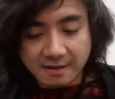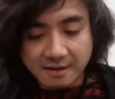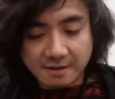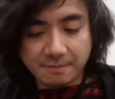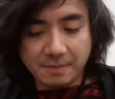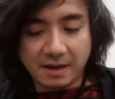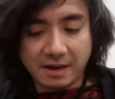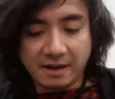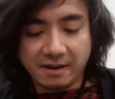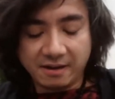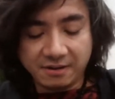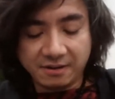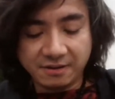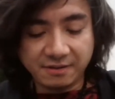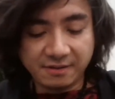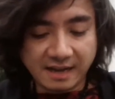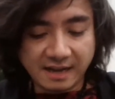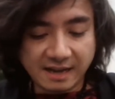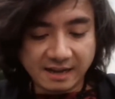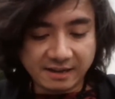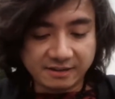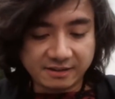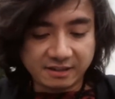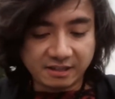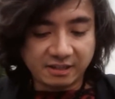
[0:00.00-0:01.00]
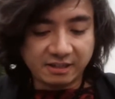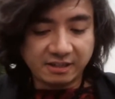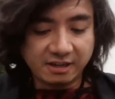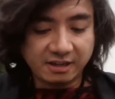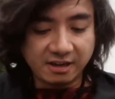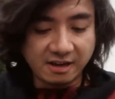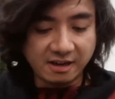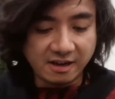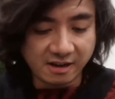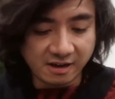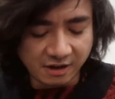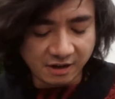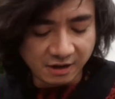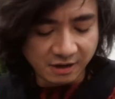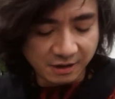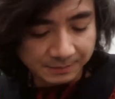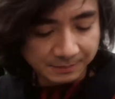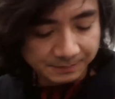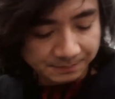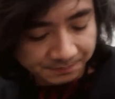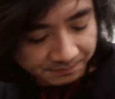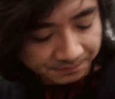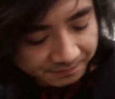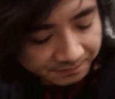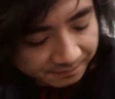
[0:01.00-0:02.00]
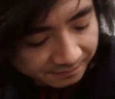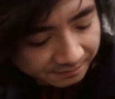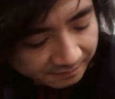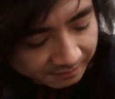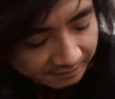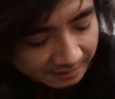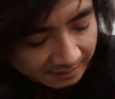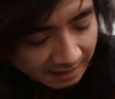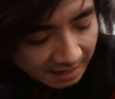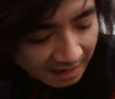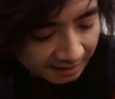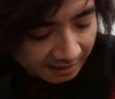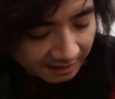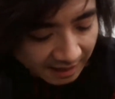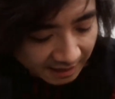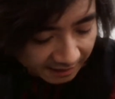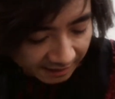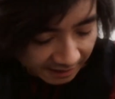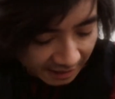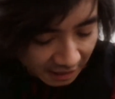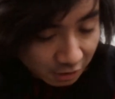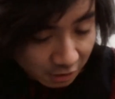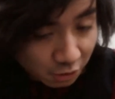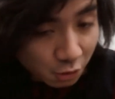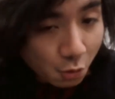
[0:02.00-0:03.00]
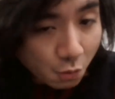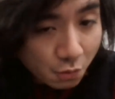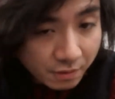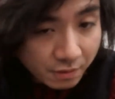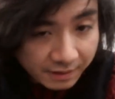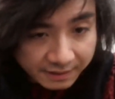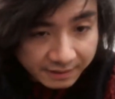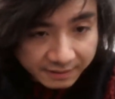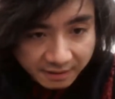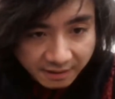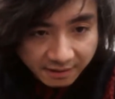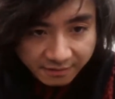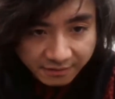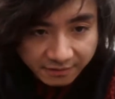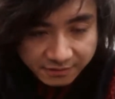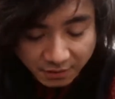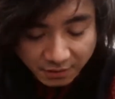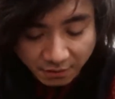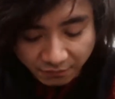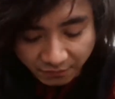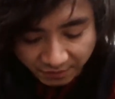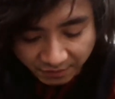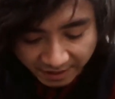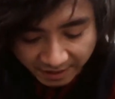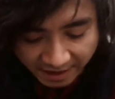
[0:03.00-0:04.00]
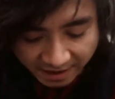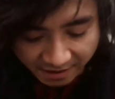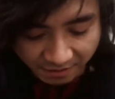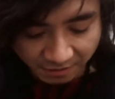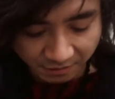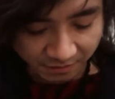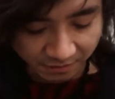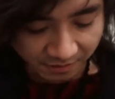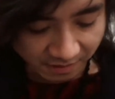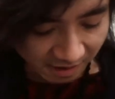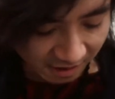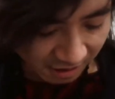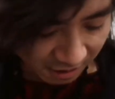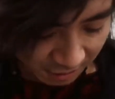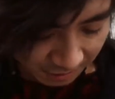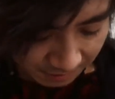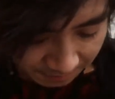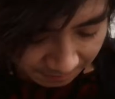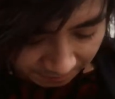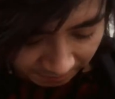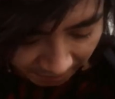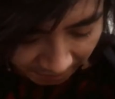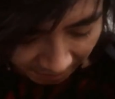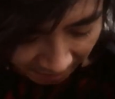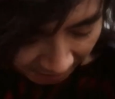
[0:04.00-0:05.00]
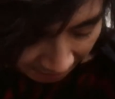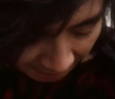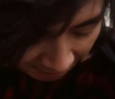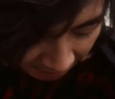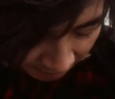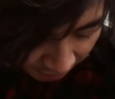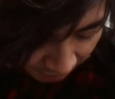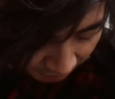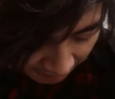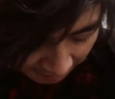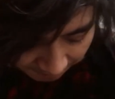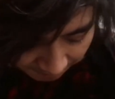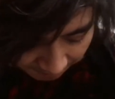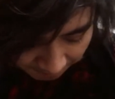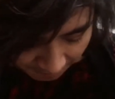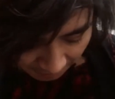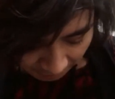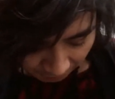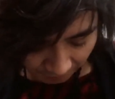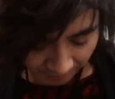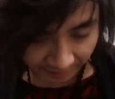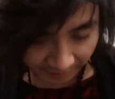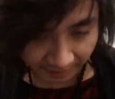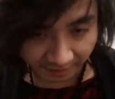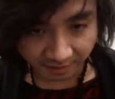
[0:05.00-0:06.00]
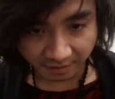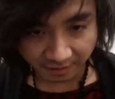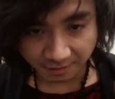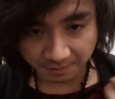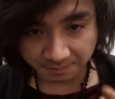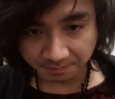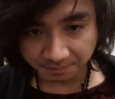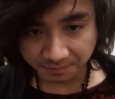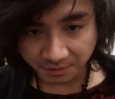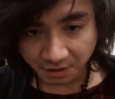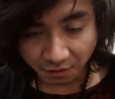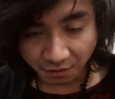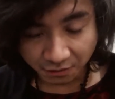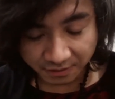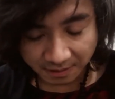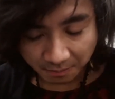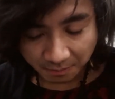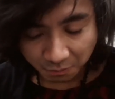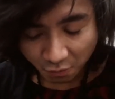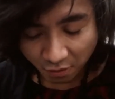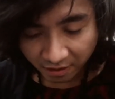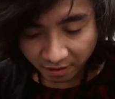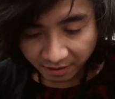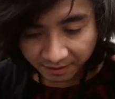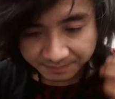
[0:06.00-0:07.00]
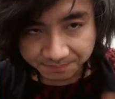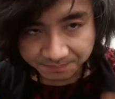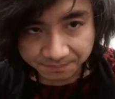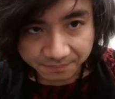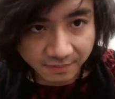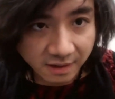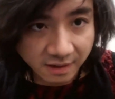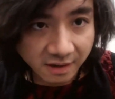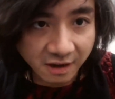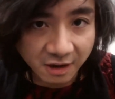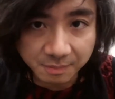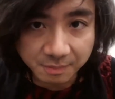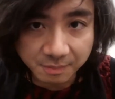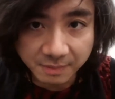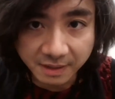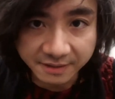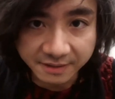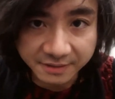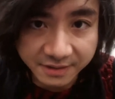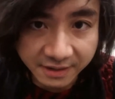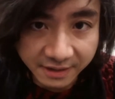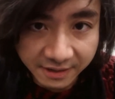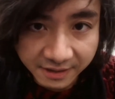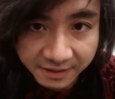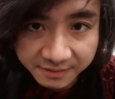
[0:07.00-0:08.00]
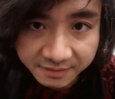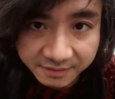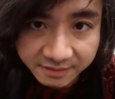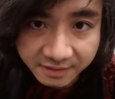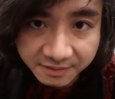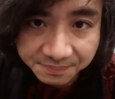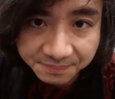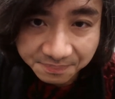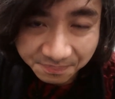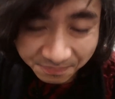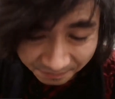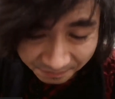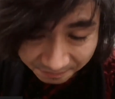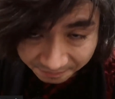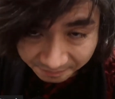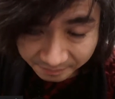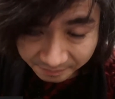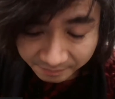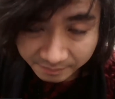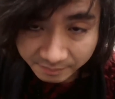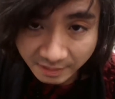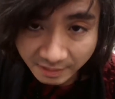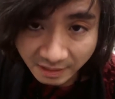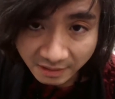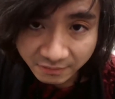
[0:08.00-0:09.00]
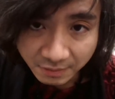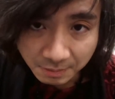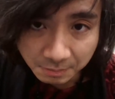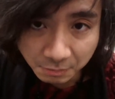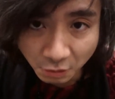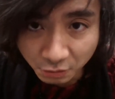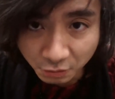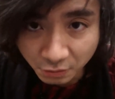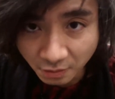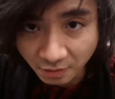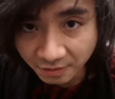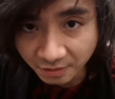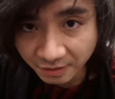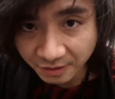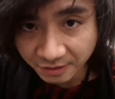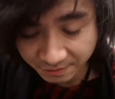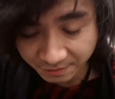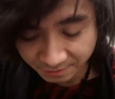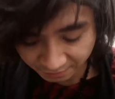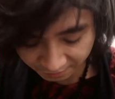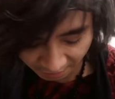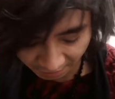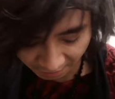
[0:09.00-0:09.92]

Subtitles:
But other than that, I gotta get going. So for now, and oh yeah, by the way, clothes I'm wearing, like I said, from local artists.